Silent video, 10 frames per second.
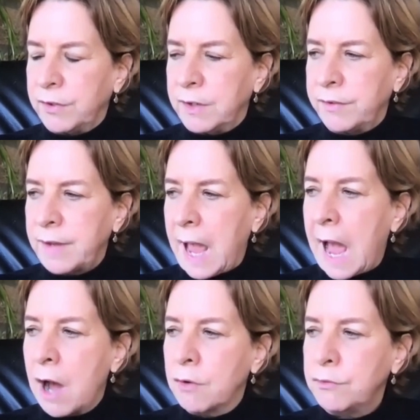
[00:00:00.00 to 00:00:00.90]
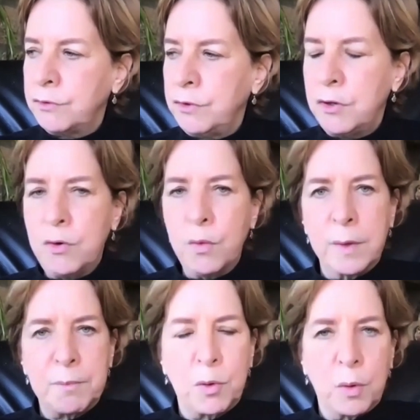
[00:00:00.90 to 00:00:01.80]
is, how do you
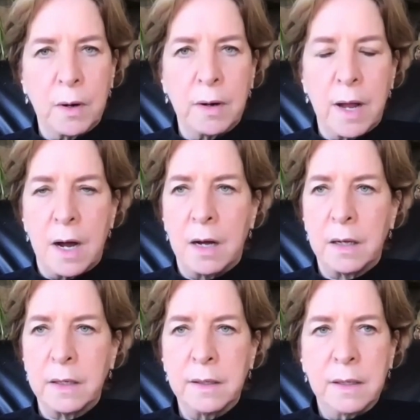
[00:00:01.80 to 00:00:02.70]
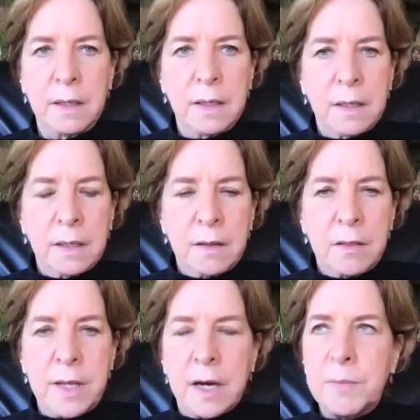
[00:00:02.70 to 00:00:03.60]
report on
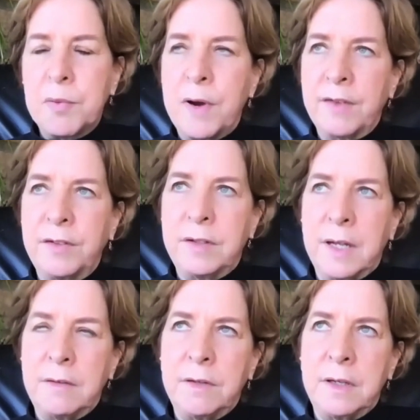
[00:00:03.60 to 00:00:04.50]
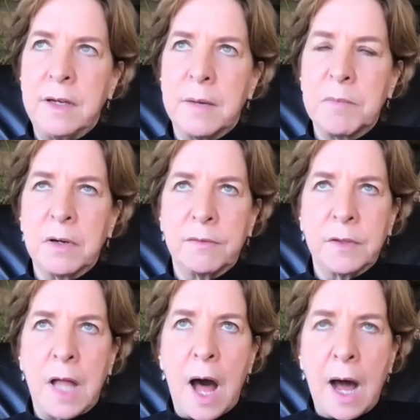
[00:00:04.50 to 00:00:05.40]
the unprecedented number of
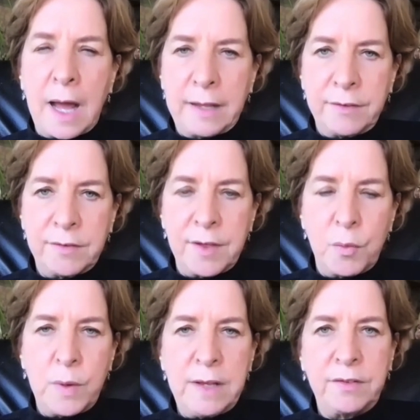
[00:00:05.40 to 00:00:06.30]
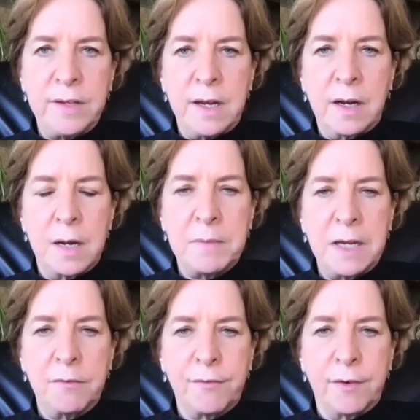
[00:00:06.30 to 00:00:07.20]
lies that we see
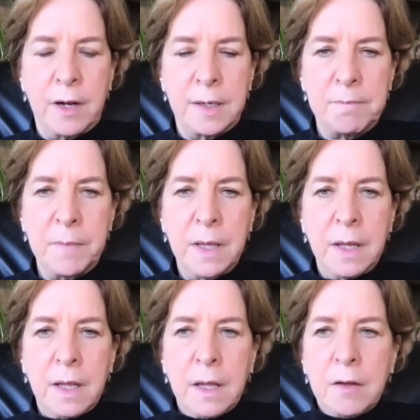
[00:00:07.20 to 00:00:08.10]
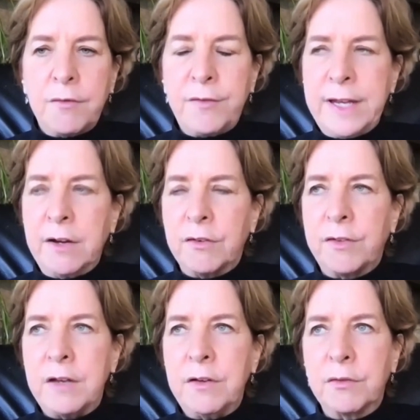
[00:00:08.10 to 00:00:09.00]
coming from figures
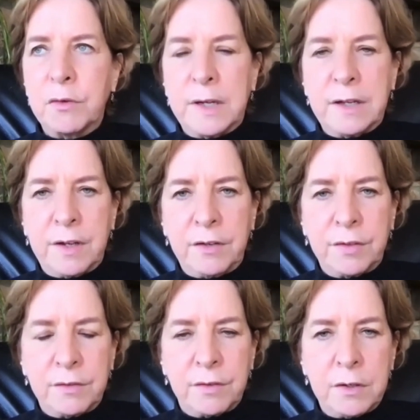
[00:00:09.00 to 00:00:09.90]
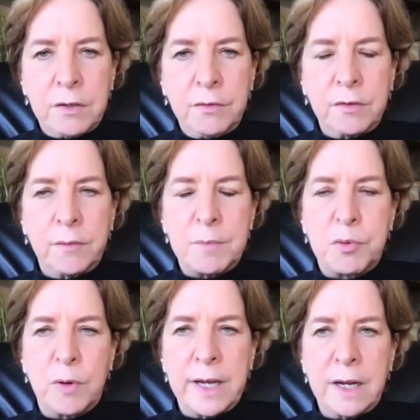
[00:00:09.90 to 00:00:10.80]
that news organizations are used to
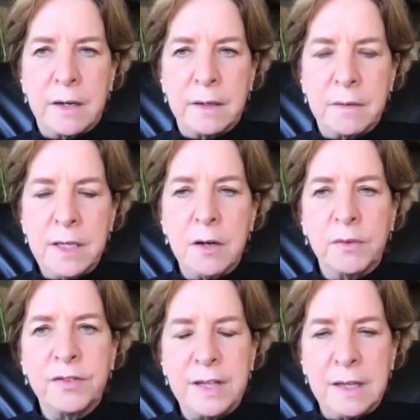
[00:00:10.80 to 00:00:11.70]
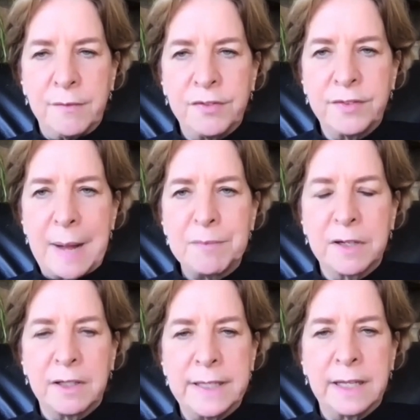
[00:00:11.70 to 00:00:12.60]
reporting on, if
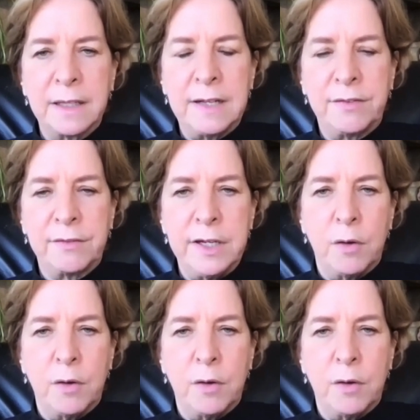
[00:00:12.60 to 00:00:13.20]
skeptically, at least,